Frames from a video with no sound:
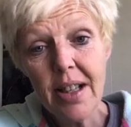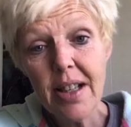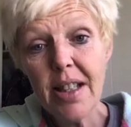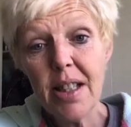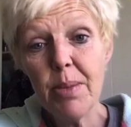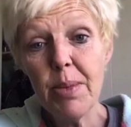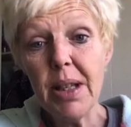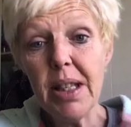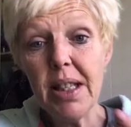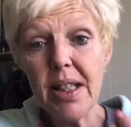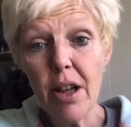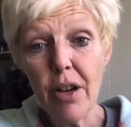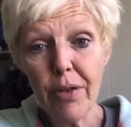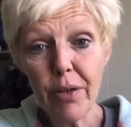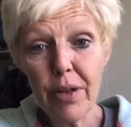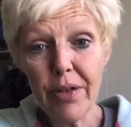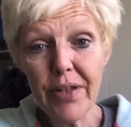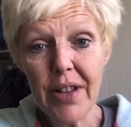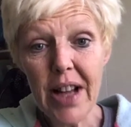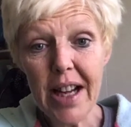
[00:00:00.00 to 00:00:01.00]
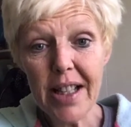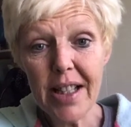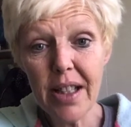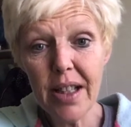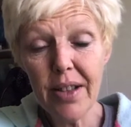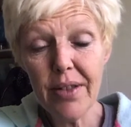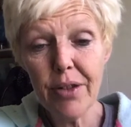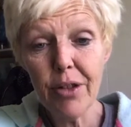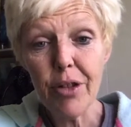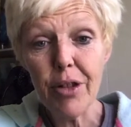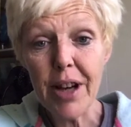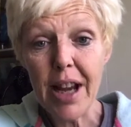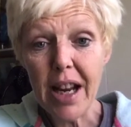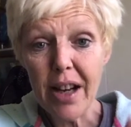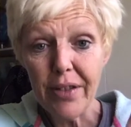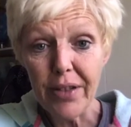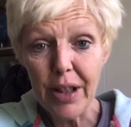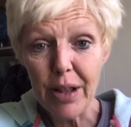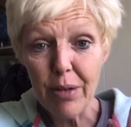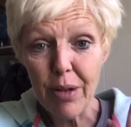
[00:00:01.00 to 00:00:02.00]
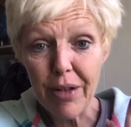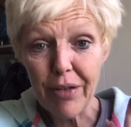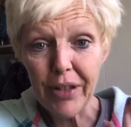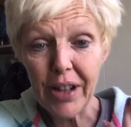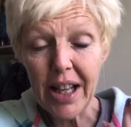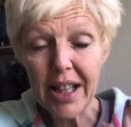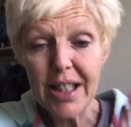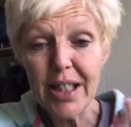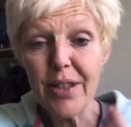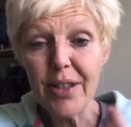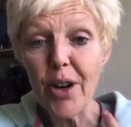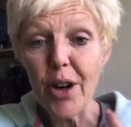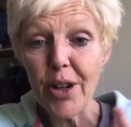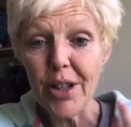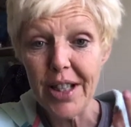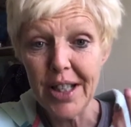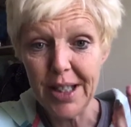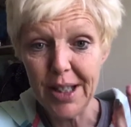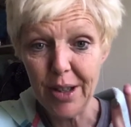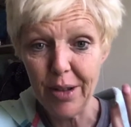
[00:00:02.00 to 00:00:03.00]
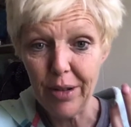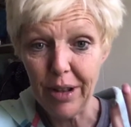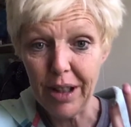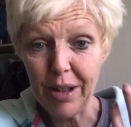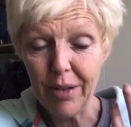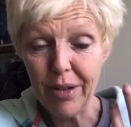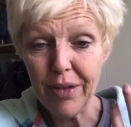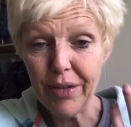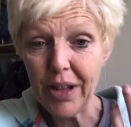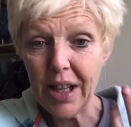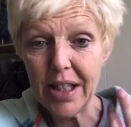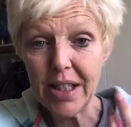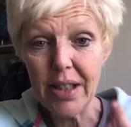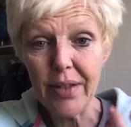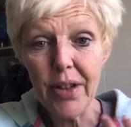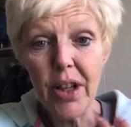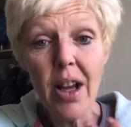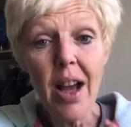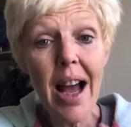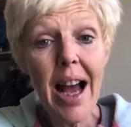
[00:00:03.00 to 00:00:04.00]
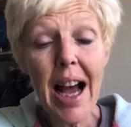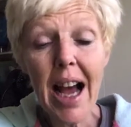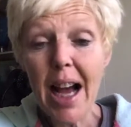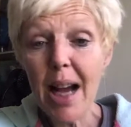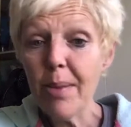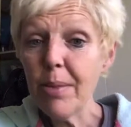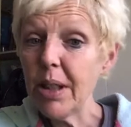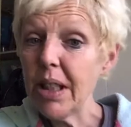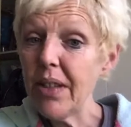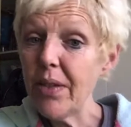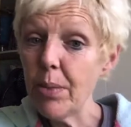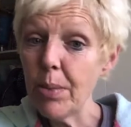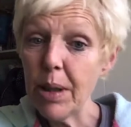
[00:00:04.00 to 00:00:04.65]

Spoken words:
to be self-reflective, creatively reflective, artistically reflective. I believe in